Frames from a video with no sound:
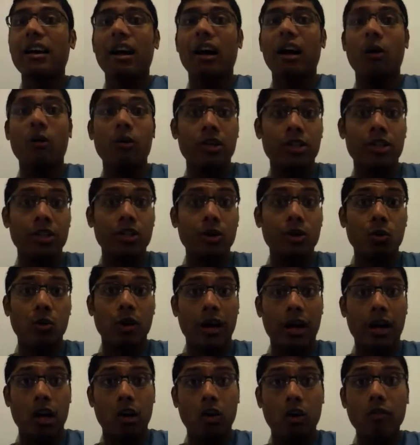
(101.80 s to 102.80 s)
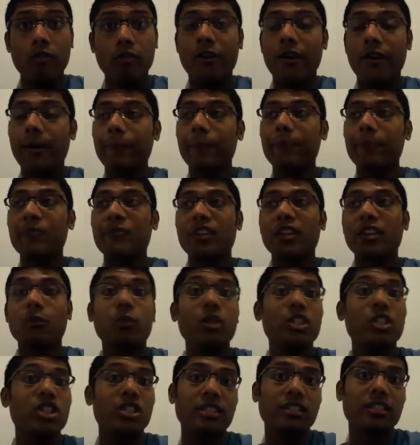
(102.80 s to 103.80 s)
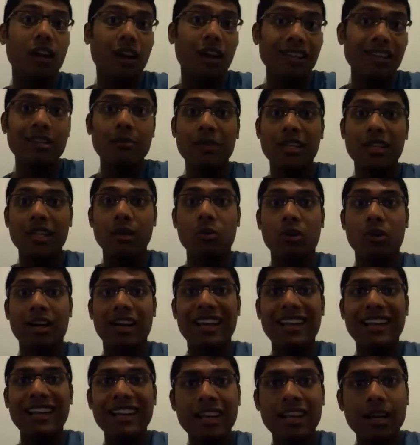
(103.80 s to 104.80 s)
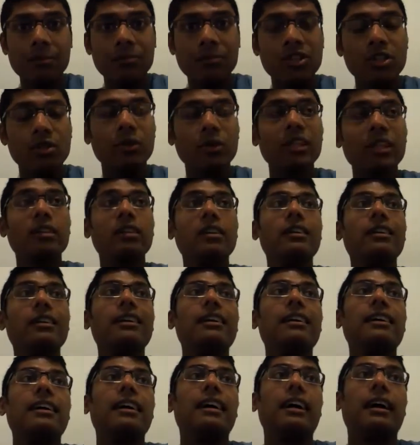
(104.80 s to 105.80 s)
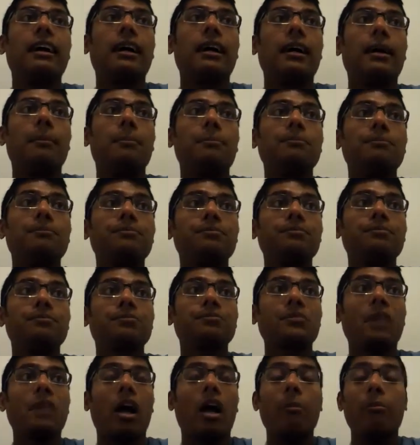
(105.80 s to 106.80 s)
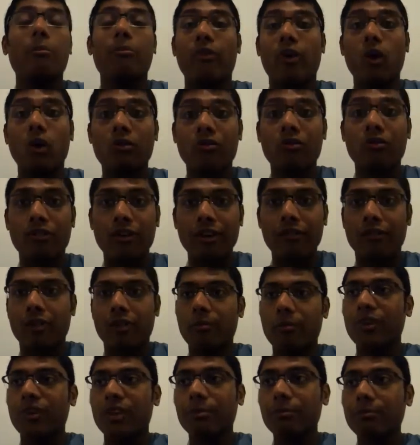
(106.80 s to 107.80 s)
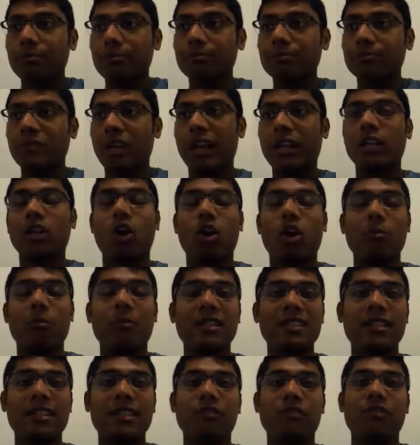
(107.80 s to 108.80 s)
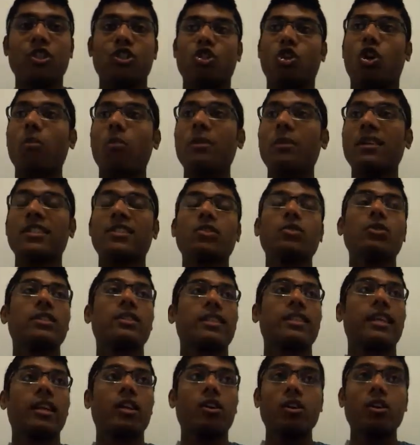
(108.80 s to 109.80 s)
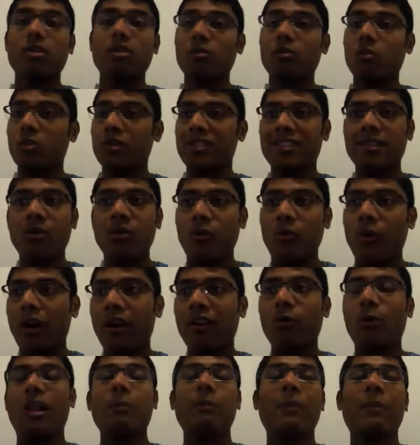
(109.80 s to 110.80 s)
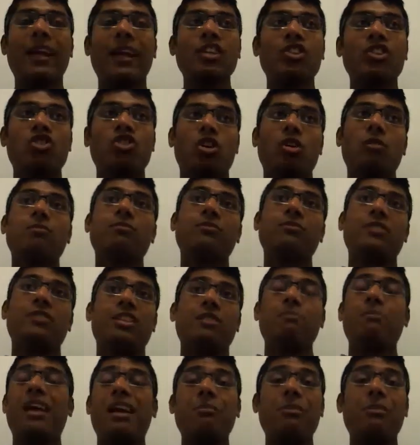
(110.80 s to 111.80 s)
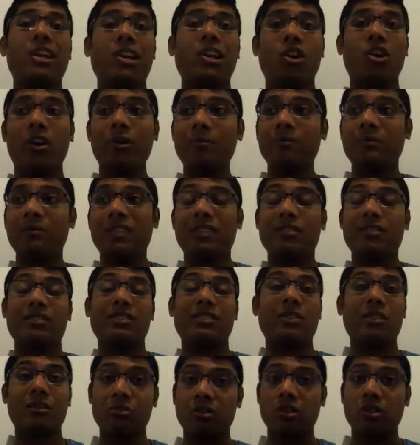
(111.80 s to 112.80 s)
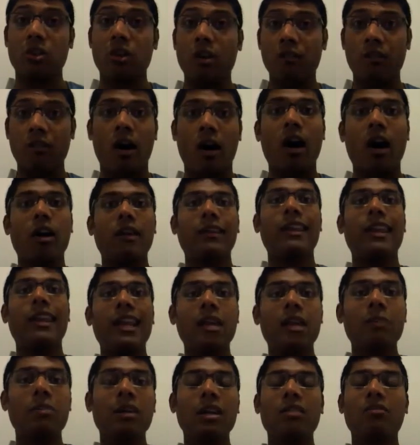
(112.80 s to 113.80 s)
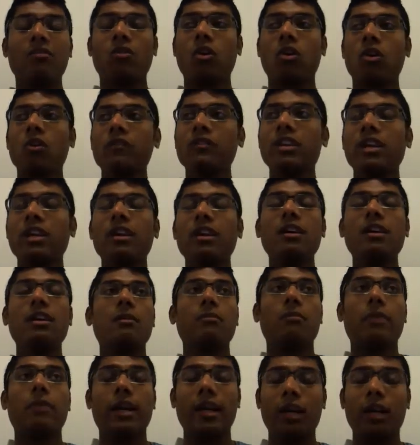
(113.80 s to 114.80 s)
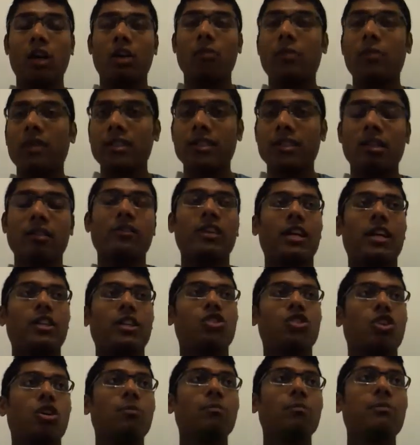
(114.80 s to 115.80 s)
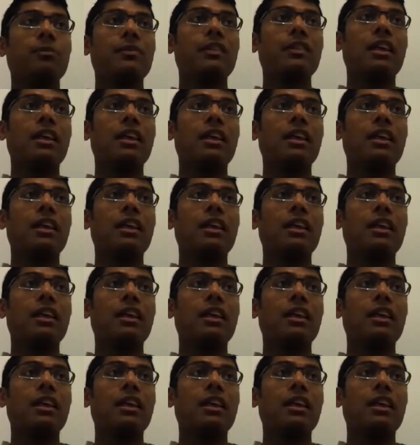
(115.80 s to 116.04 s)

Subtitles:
I wanted to do what I love, which is ultimately what I ended up doing. I broke free from them. I got myself a job as soon as I could. Wasn't a very well-paying job. Didn't pay me a lot. There was a lot of hard labor involved, but I got myself that job,